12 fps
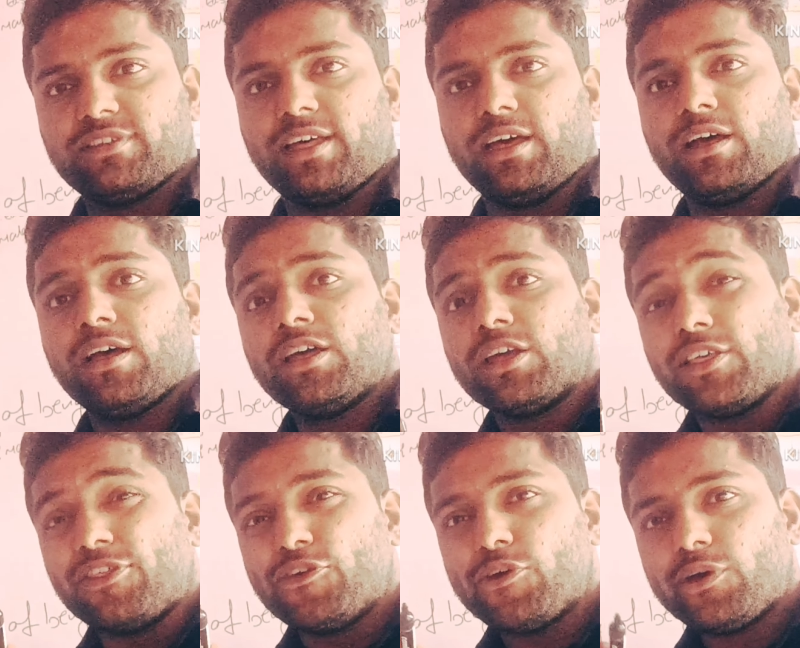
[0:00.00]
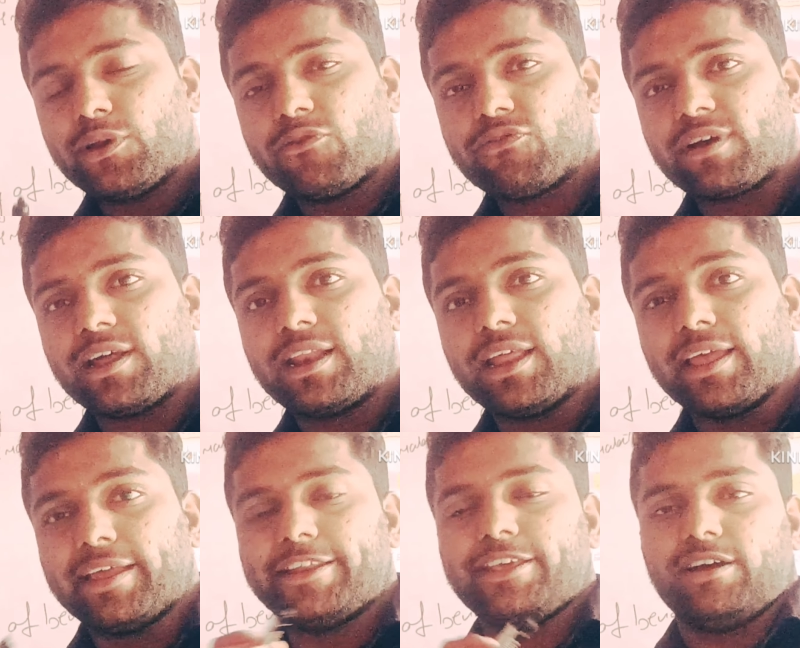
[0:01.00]
the geographical
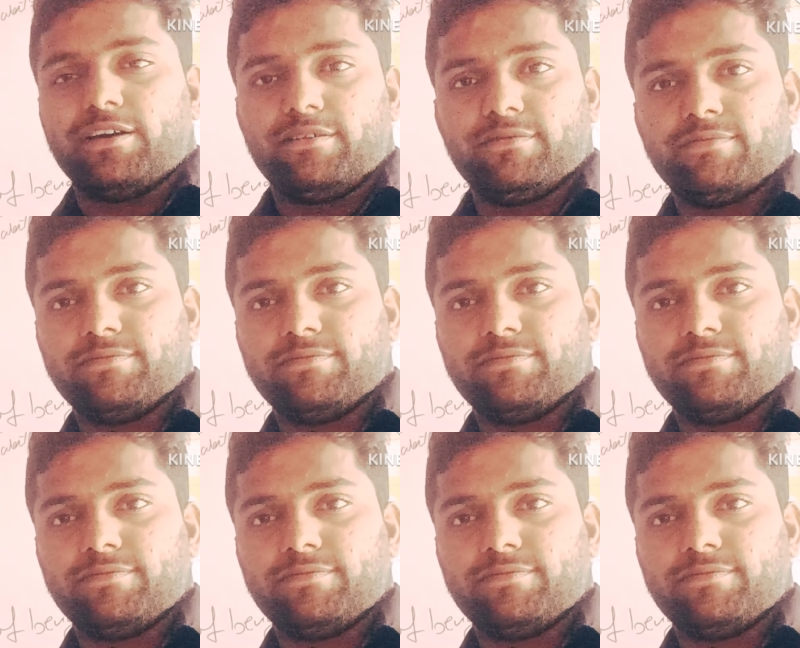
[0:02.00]
area.